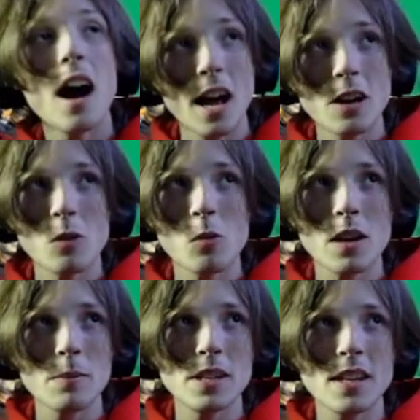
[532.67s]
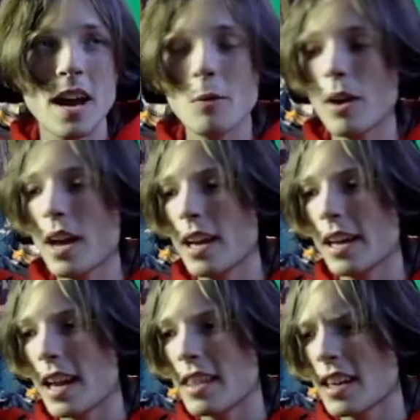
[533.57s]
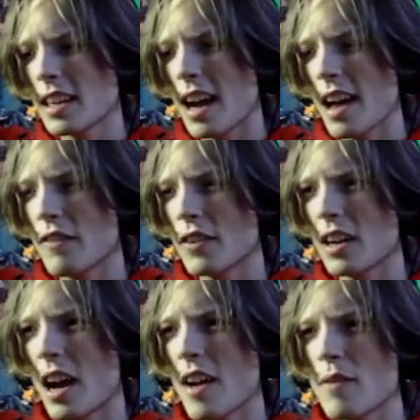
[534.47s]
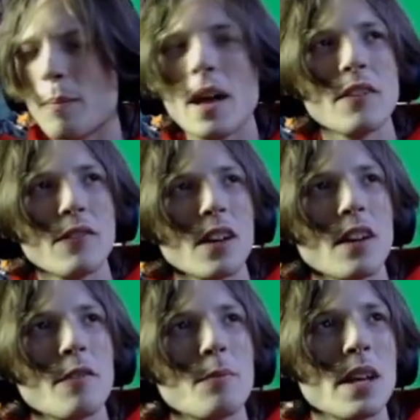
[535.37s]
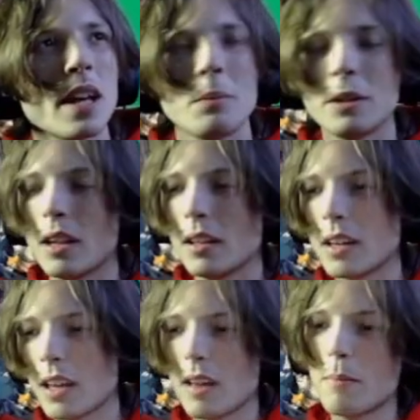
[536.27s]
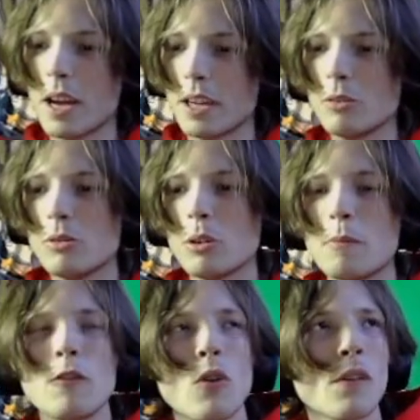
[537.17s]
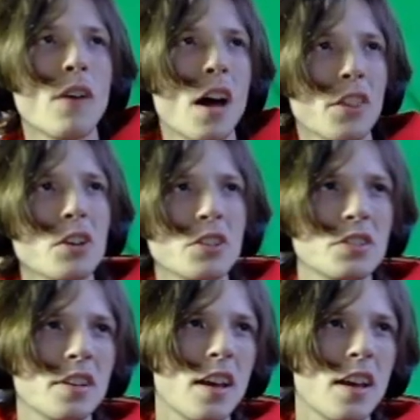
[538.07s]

I don't want to be that way, and I think I have a I have a benefit of being able to look at my YouTube forefathers,